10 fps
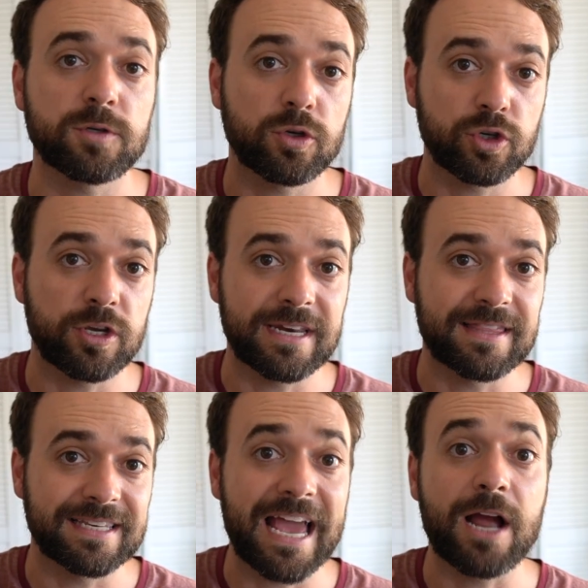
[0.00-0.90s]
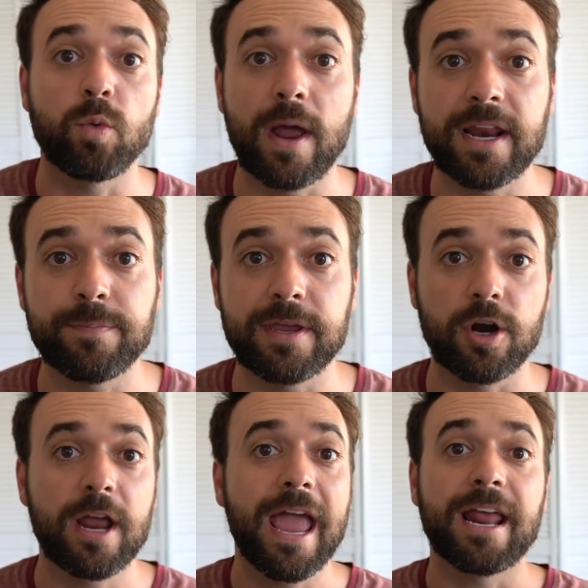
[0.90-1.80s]
also you can hit the tag right up
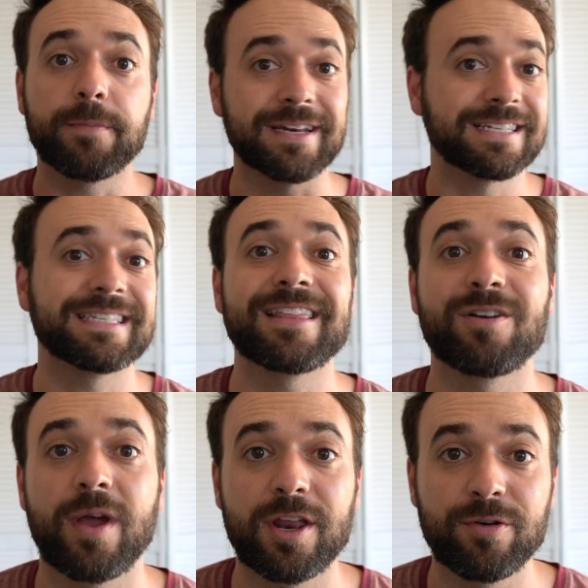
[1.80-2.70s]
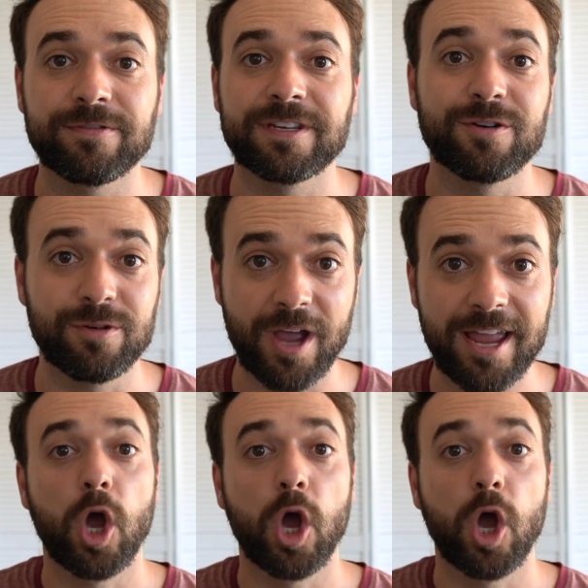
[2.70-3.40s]
here and I'm going to send that right over to you, okay?